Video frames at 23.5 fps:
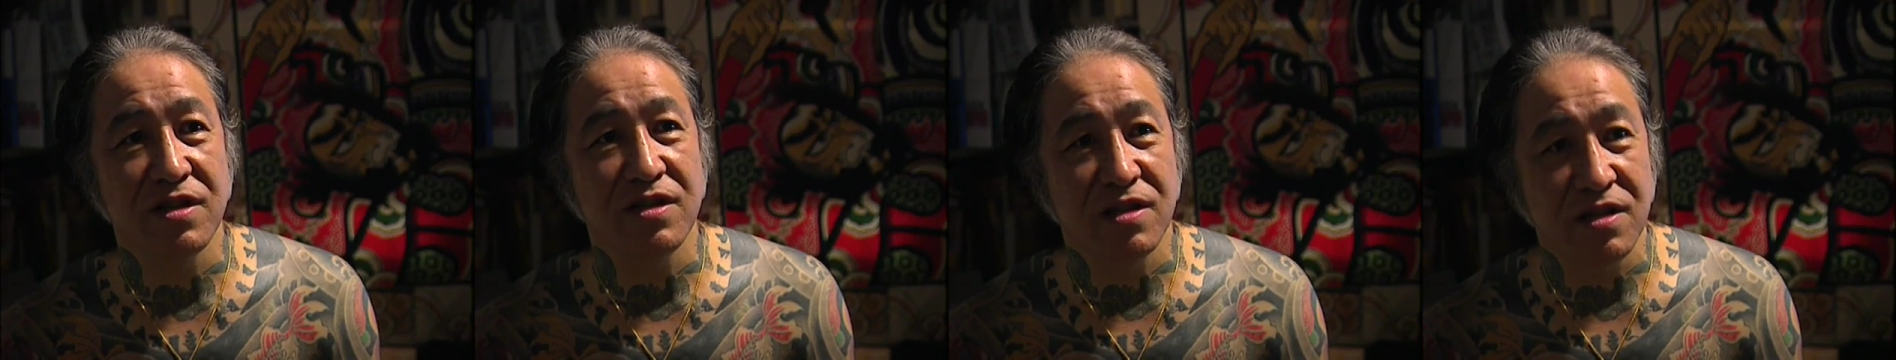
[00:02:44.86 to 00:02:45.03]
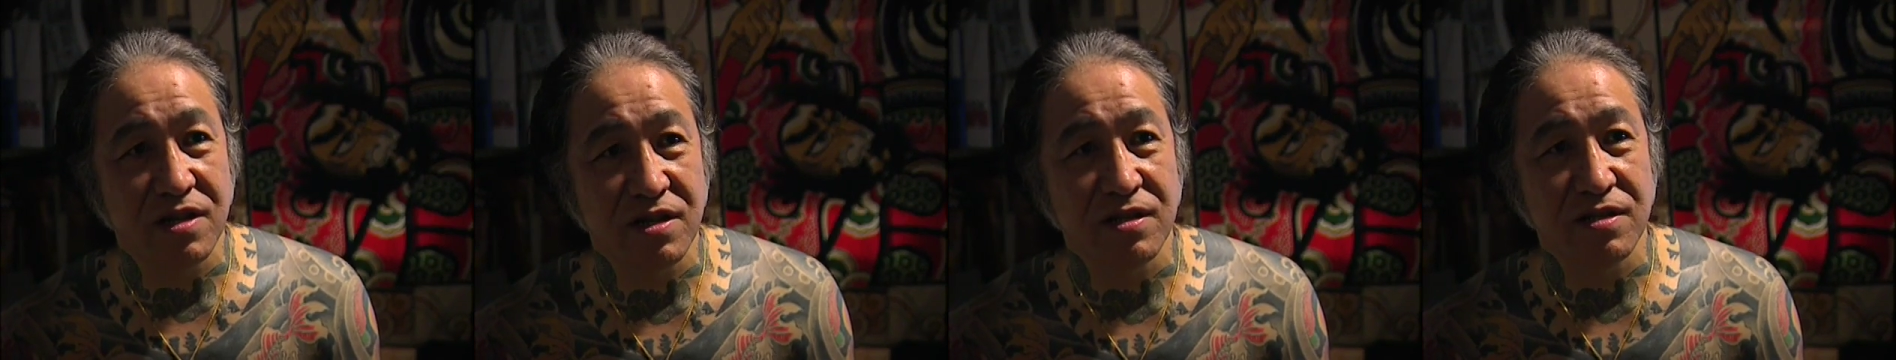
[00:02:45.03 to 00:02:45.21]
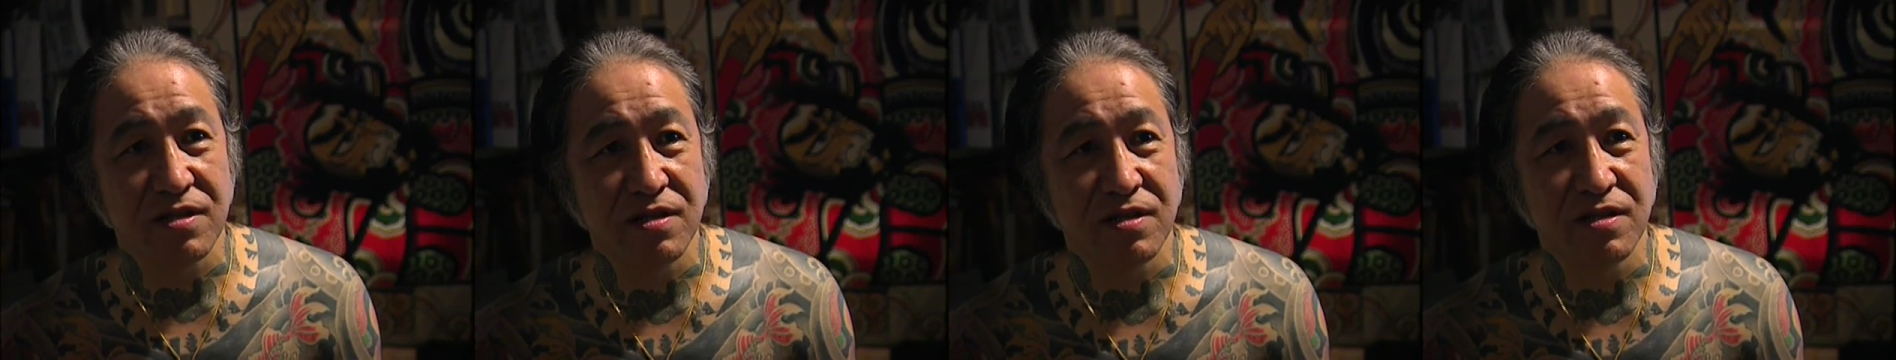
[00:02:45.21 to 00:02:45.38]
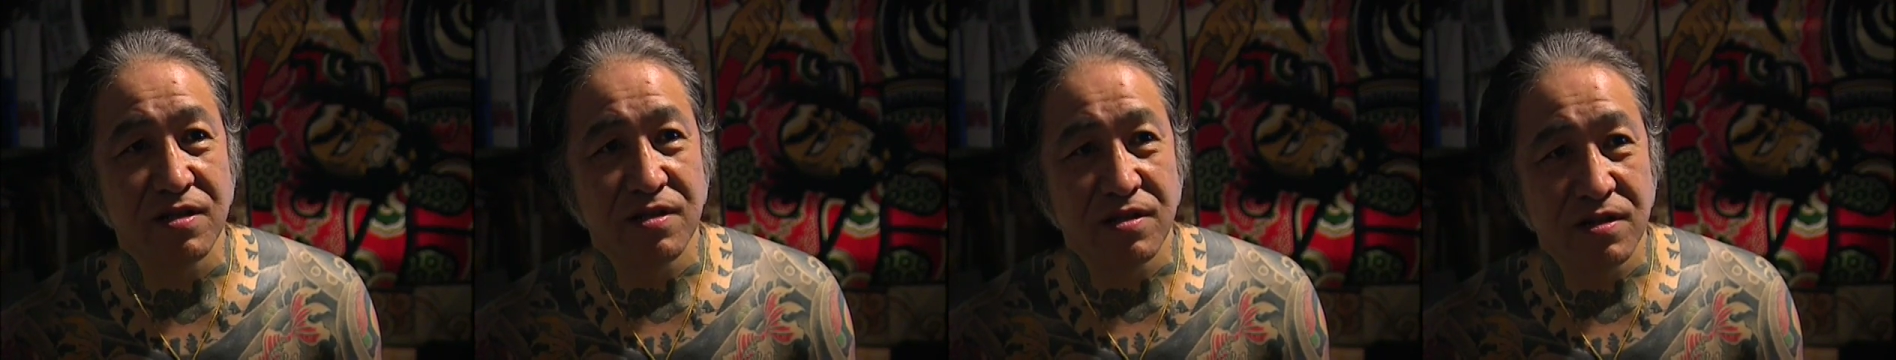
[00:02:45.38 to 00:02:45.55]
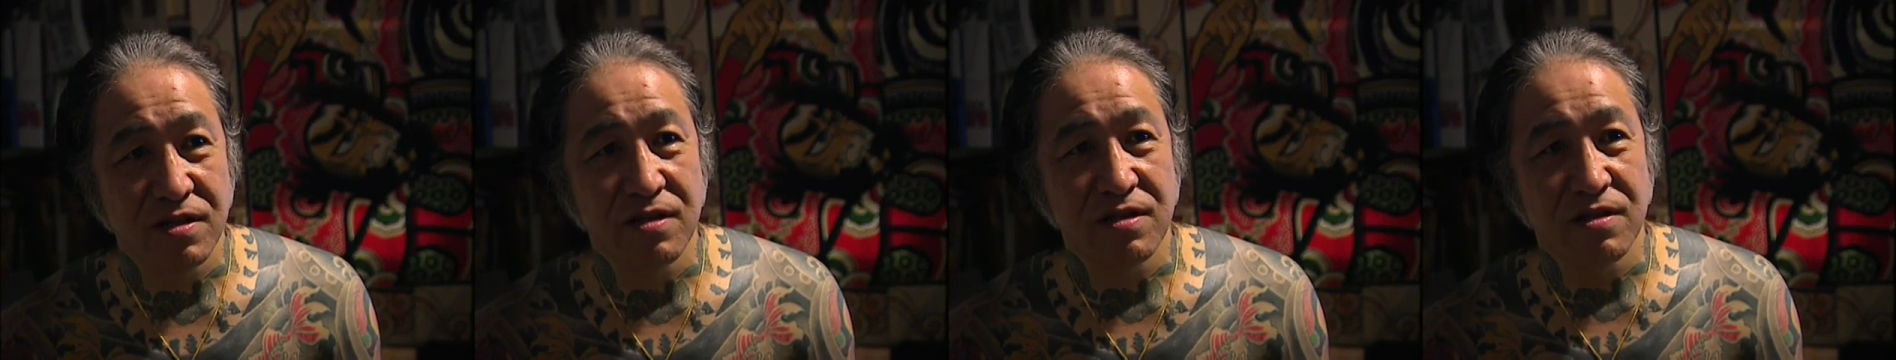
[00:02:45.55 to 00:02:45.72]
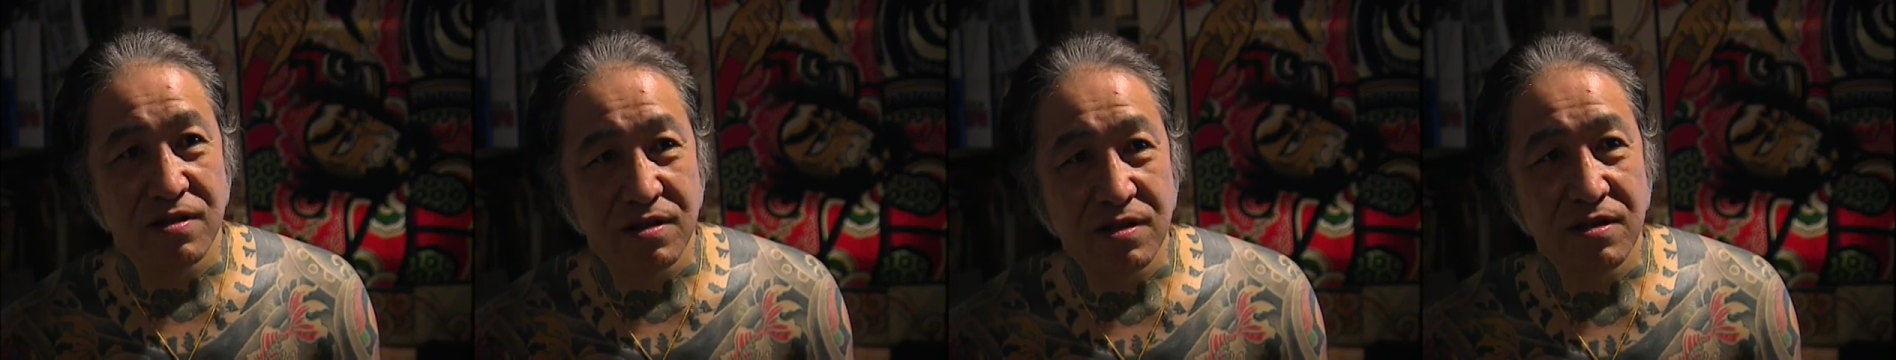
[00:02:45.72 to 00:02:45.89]
People with
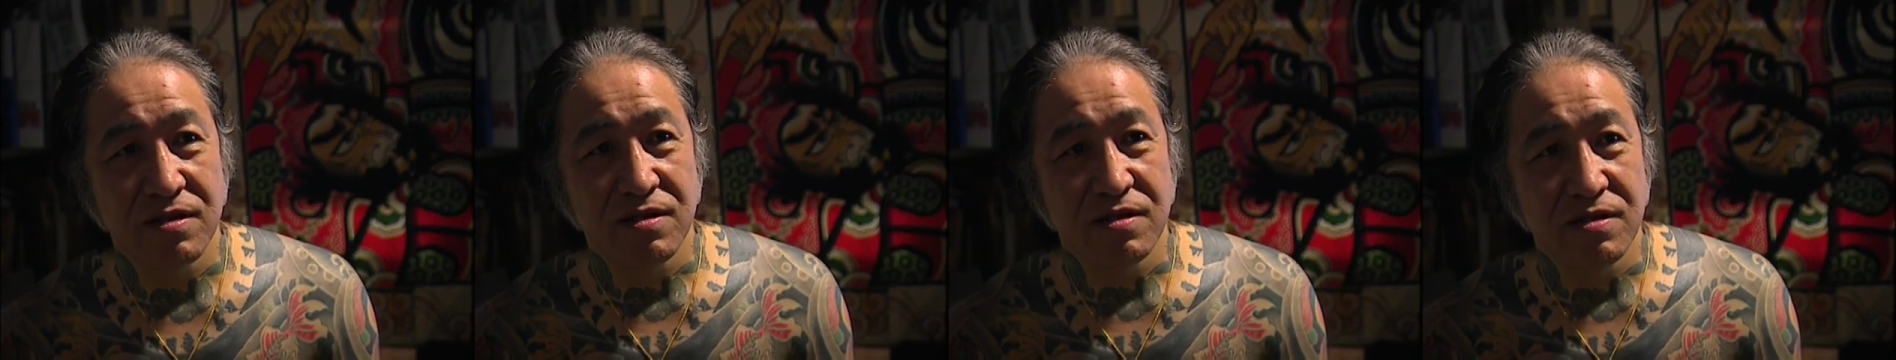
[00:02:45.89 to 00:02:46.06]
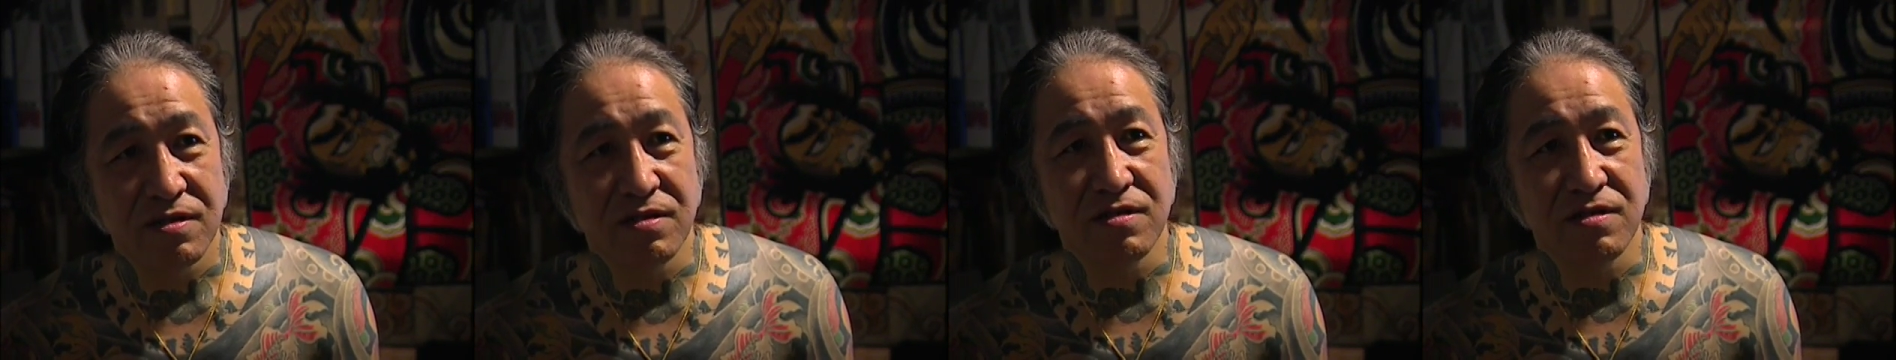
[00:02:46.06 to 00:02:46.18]
tattoos are